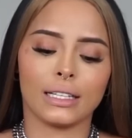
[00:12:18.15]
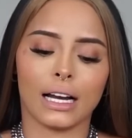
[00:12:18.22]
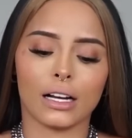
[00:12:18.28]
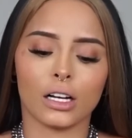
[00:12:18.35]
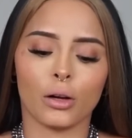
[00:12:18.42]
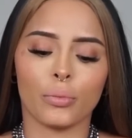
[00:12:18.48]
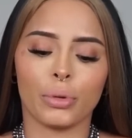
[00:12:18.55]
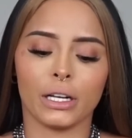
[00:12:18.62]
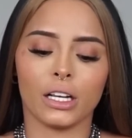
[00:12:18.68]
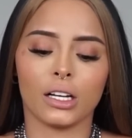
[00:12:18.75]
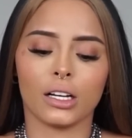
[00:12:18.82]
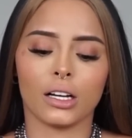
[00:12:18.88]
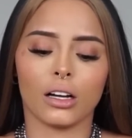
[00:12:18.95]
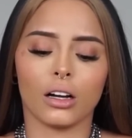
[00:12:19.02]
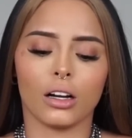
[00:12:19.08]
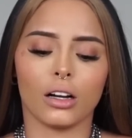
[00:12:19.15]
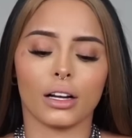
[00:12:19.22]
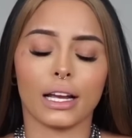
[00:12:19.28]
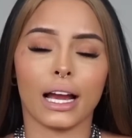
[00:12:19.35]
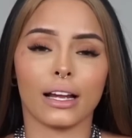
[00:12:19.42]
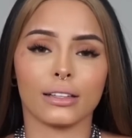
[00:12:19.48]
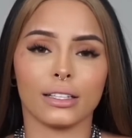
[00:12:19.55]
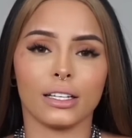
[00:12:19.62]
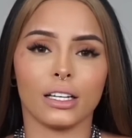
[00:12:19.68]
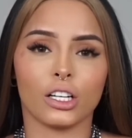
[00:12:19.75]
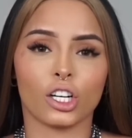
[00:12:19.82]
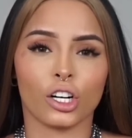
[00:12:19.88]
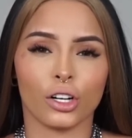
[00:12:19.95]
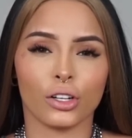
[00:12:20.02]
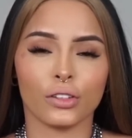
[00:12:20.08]
That company, Cali
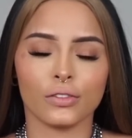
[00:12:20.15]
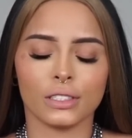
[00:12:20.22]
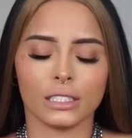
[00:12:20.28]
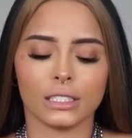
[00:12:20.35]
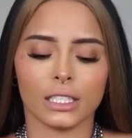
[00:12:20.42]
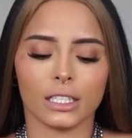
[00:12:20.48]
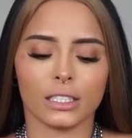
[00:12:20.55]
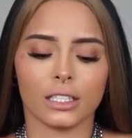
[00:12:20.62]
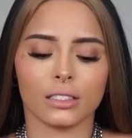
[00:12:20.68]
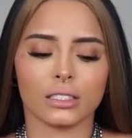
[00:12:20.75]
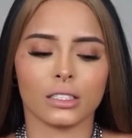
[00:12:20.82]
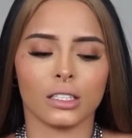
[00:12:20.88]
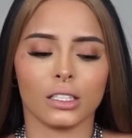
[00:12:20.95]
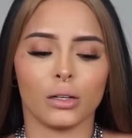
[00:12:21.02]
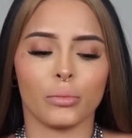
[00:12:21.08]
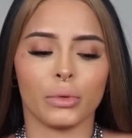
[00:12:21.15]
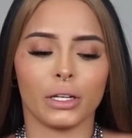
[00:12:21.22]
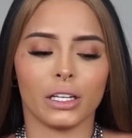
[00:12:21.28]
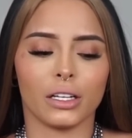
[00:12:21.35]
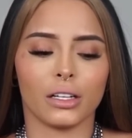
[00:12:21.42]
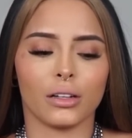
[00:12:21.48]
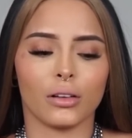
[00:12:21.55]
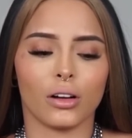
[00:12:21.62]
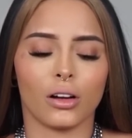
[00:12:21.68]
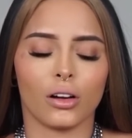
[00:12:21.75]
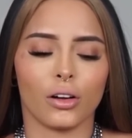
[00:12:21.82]
Curves, it's like this Colombian